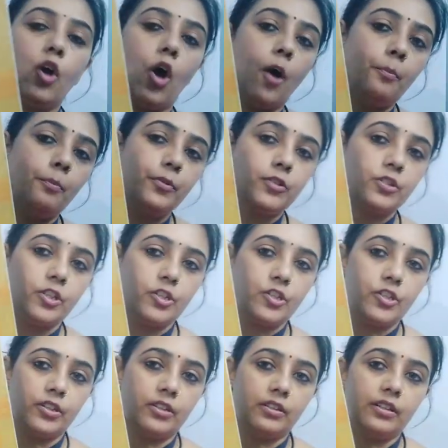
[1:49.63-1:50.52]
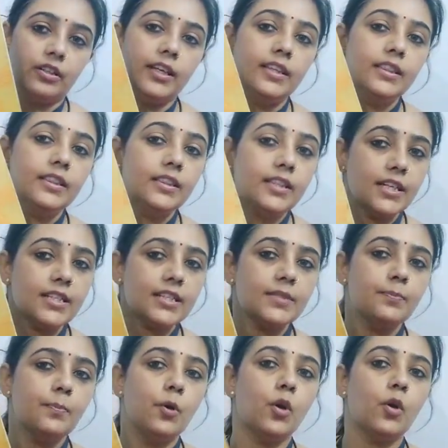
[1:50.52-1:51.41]
Composition. In
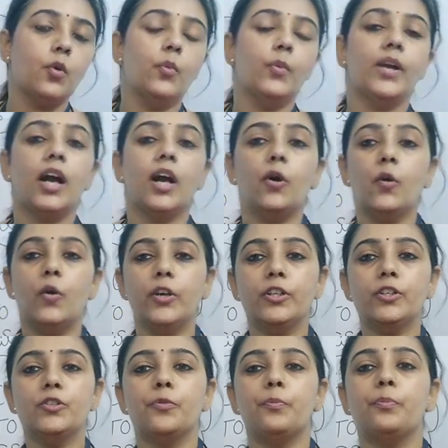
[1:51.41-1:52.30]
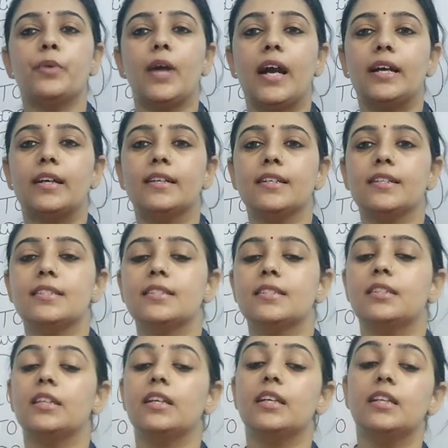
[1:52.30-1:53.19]
this book, we are going to practice
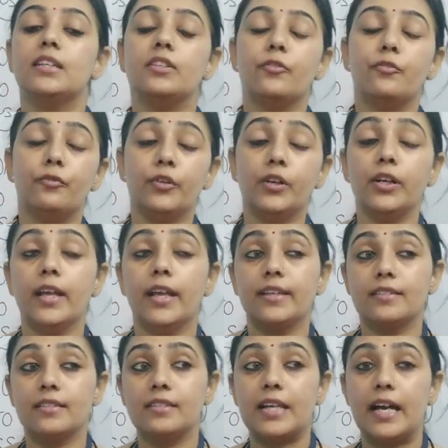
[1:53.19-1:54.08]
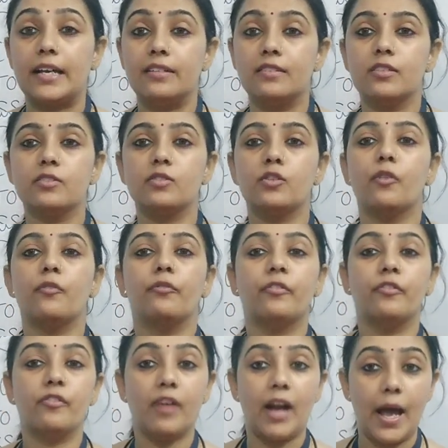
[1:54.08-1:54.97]
the different exercises
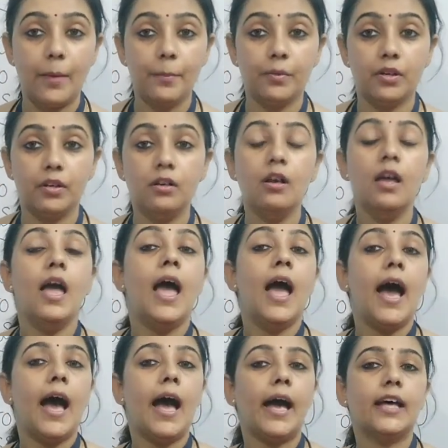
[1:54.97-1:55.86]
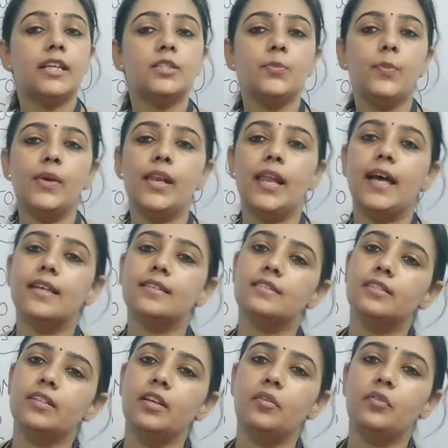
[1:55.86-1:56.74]
of grammar as well
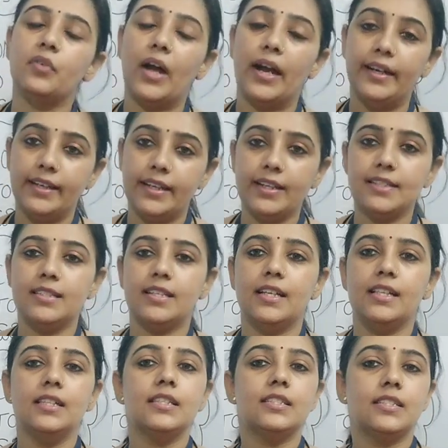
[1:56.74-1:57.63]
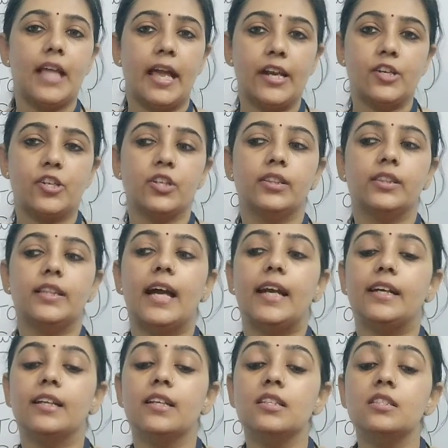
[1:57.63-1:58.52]
as the writing skills section,
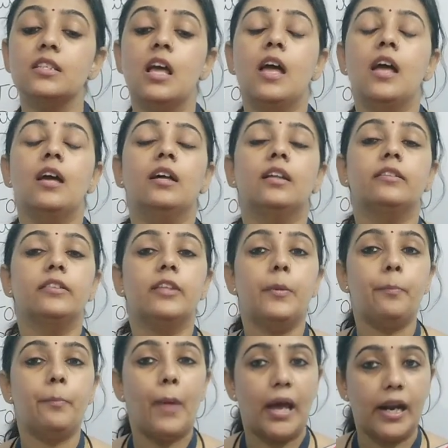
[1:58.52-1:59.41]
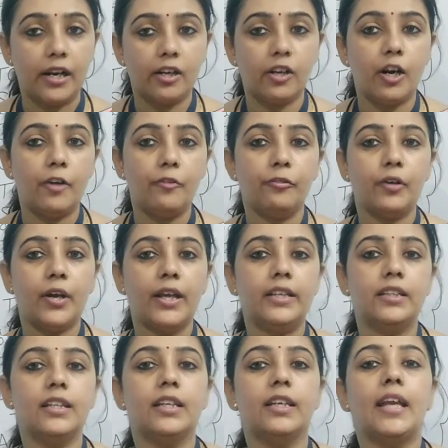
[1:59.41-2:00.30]
that is the paragraph
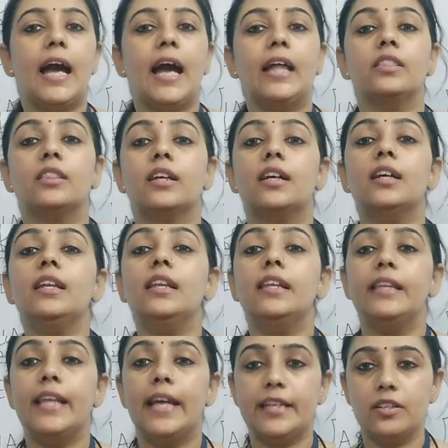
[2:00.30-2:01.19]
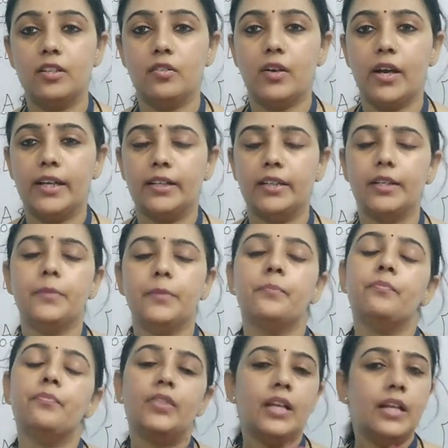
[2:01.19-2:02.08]
writing and the letter writing.
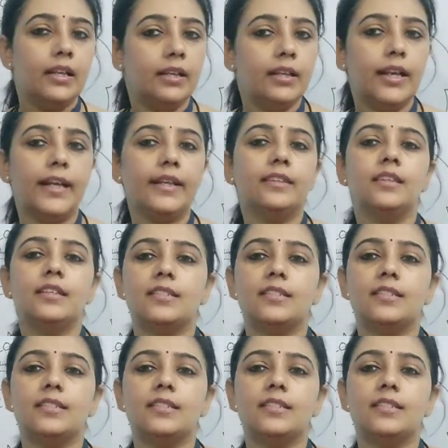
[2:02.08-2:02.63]
Let the